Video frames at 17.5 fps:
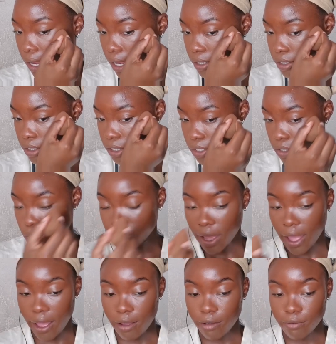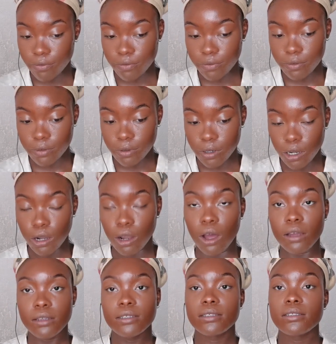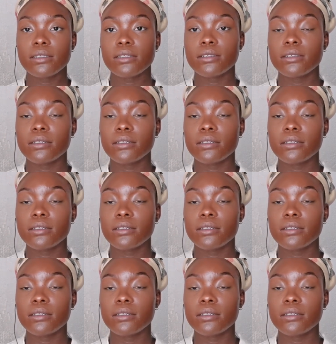and you have lost